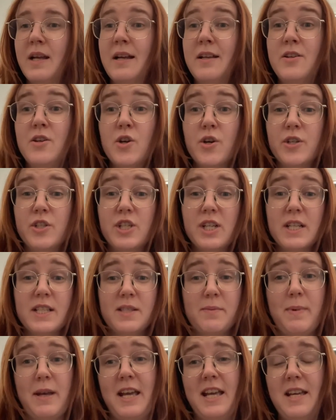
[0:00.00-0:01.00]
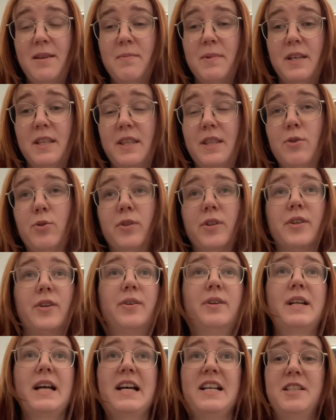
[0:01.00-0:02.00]
Not just Behemoth, although
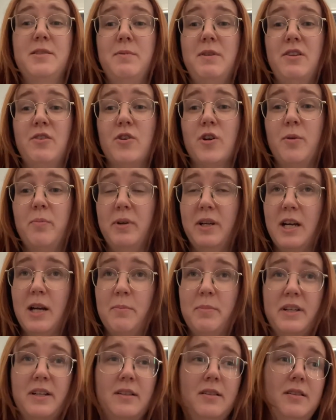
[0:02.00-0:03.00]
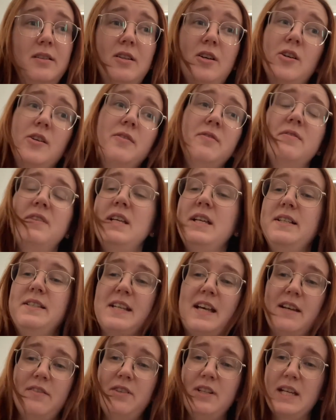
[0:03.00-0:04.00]
it has been cropping up in a lot of these
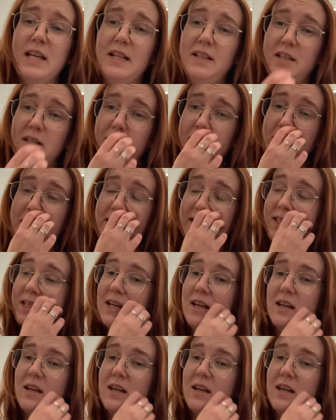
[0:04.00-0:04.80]
advent calendar beers,